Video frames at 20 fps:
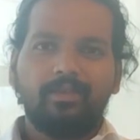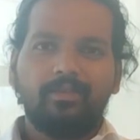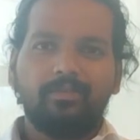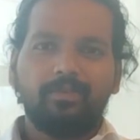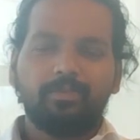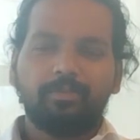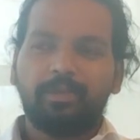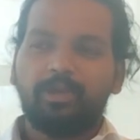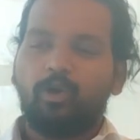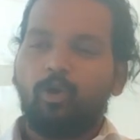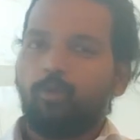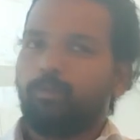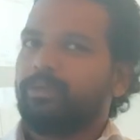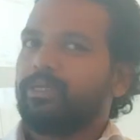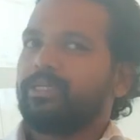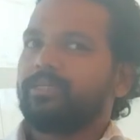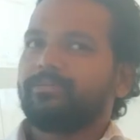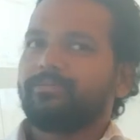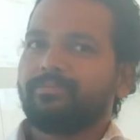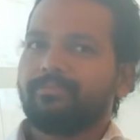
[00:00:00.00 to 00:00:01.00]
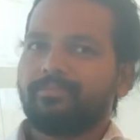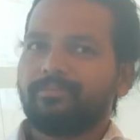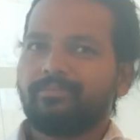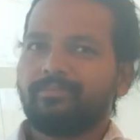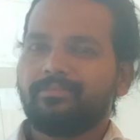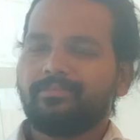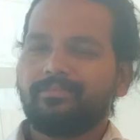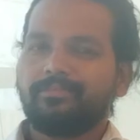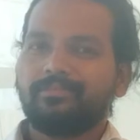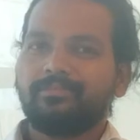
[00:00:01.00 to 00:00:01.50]
with my hobby.
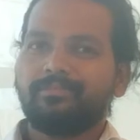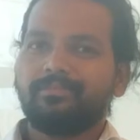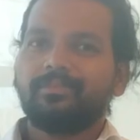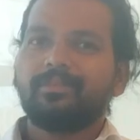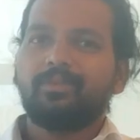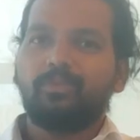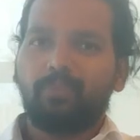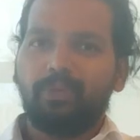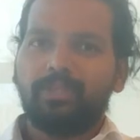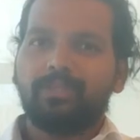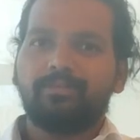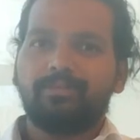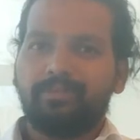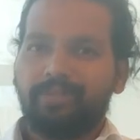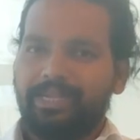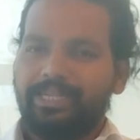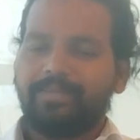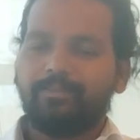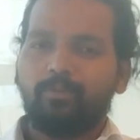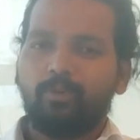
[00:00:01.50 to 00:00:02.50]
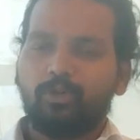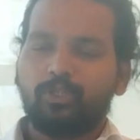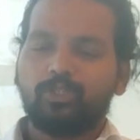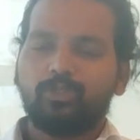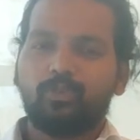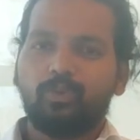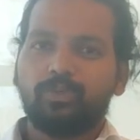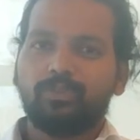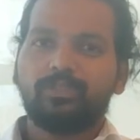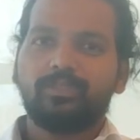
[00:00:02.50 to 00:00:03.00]
Well, reading
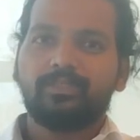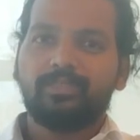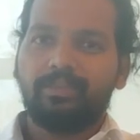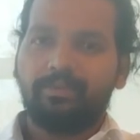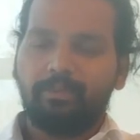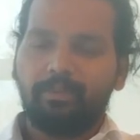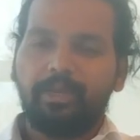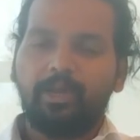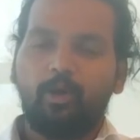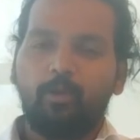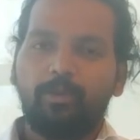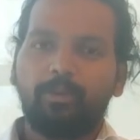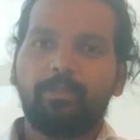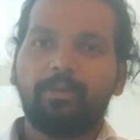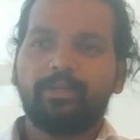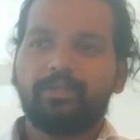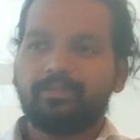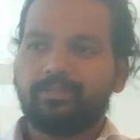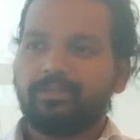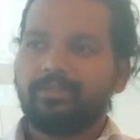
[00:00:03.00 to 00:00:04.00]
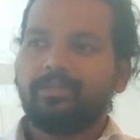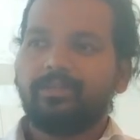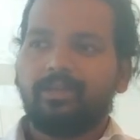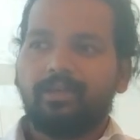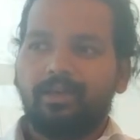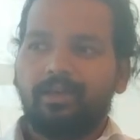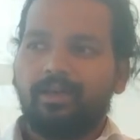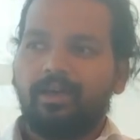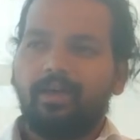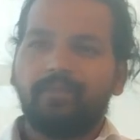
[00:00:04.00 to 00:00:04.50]
books was never my hobby, but
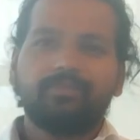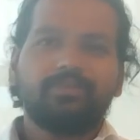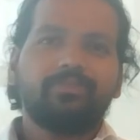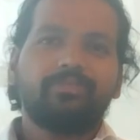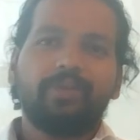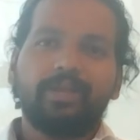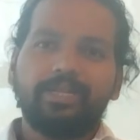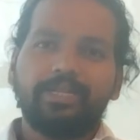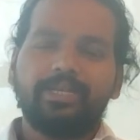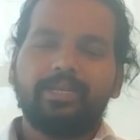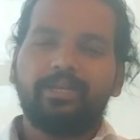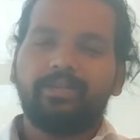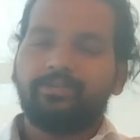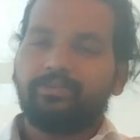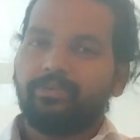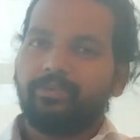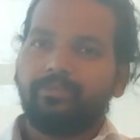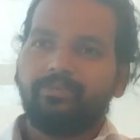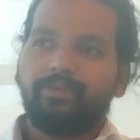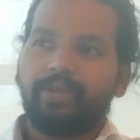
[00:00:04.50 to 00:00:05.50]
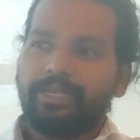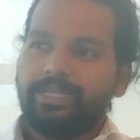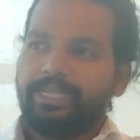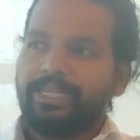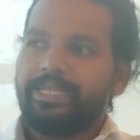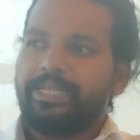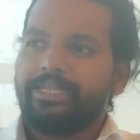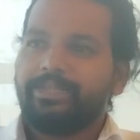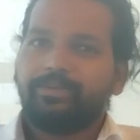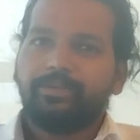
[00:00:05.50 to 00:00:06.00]
after finding
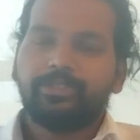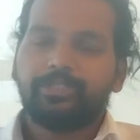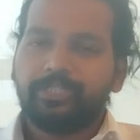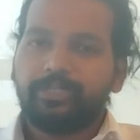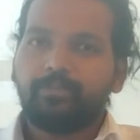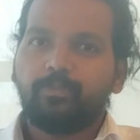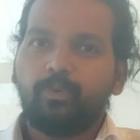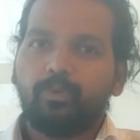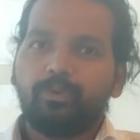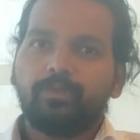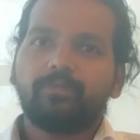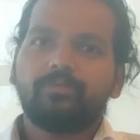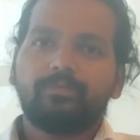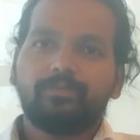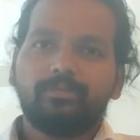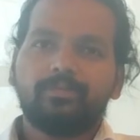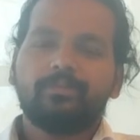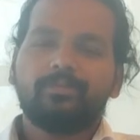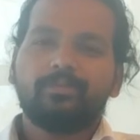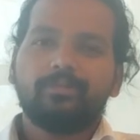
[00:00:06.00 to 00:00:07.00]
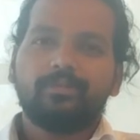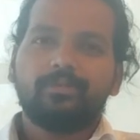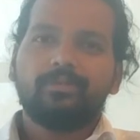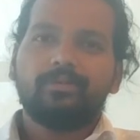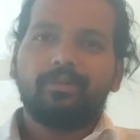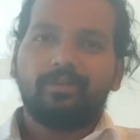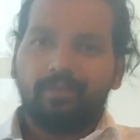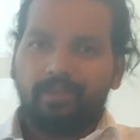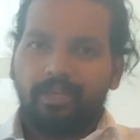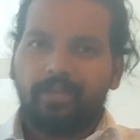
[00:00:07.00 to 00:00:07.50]
an interesting book,
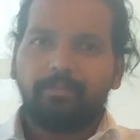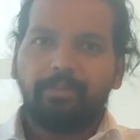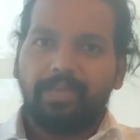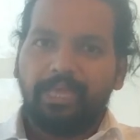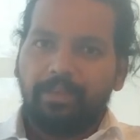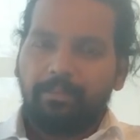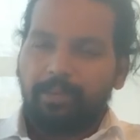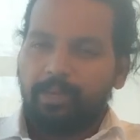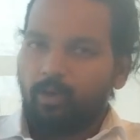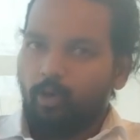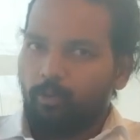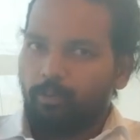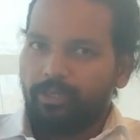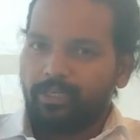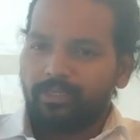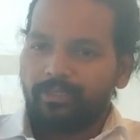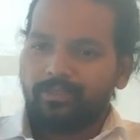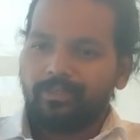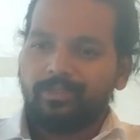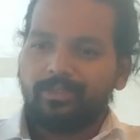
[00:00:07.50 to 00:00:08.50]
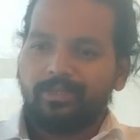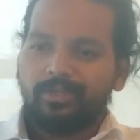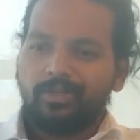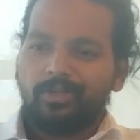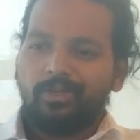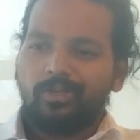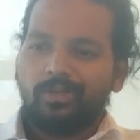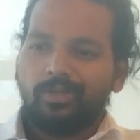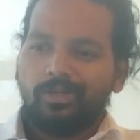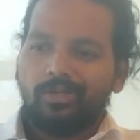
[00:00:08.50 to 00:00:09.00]
it became my hobby.
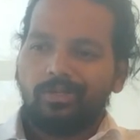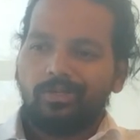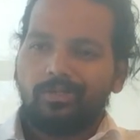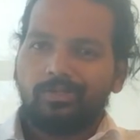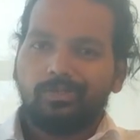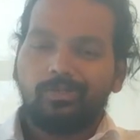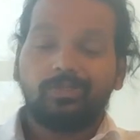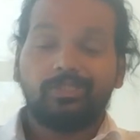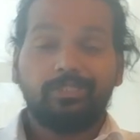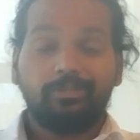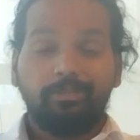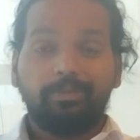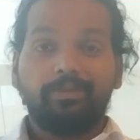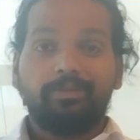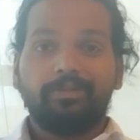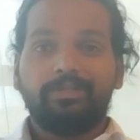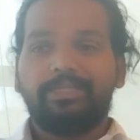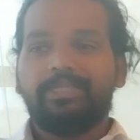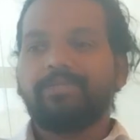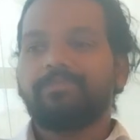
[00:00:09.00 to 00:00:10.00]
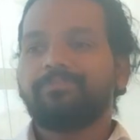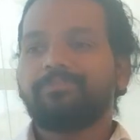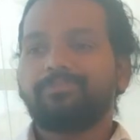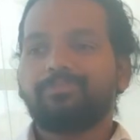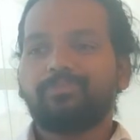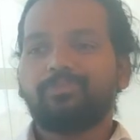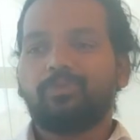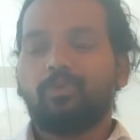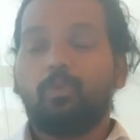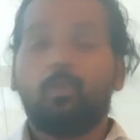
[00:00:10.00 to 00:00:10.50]
So similarly,
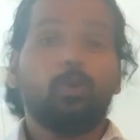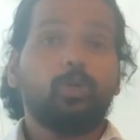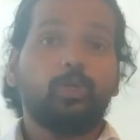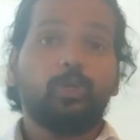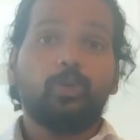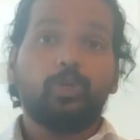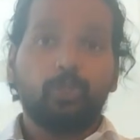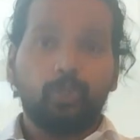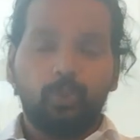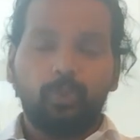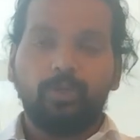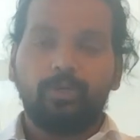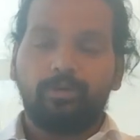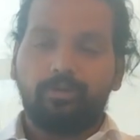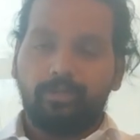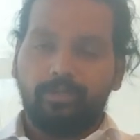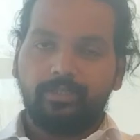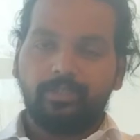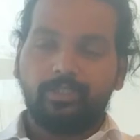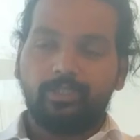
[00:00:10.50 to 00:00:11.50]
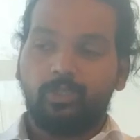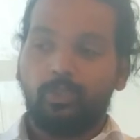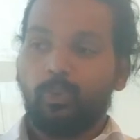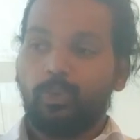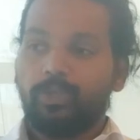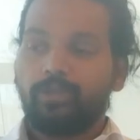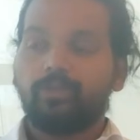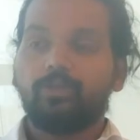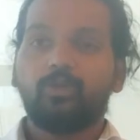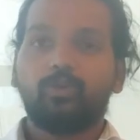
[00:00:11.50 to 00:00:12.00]
what you can do here is you
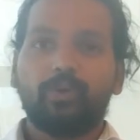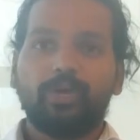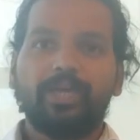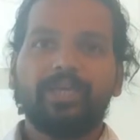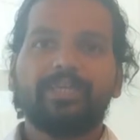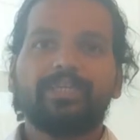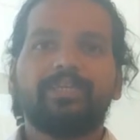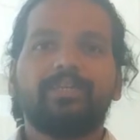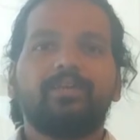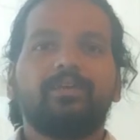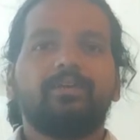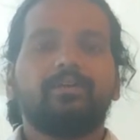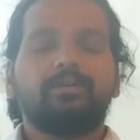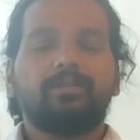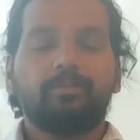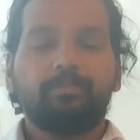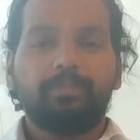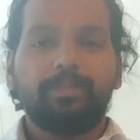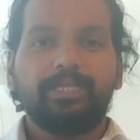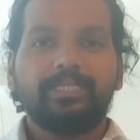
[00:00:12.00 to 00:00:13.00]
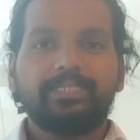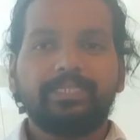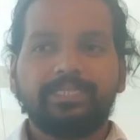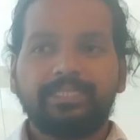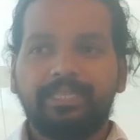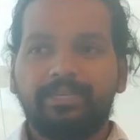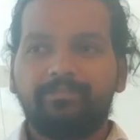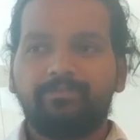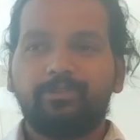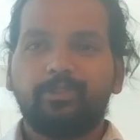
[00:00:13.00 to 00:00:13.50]
can try
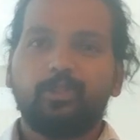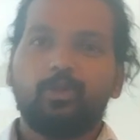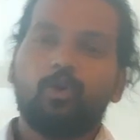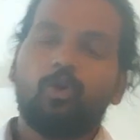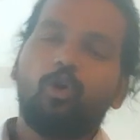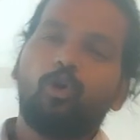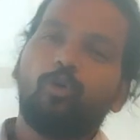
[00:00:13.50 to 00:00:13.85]
replacing them with your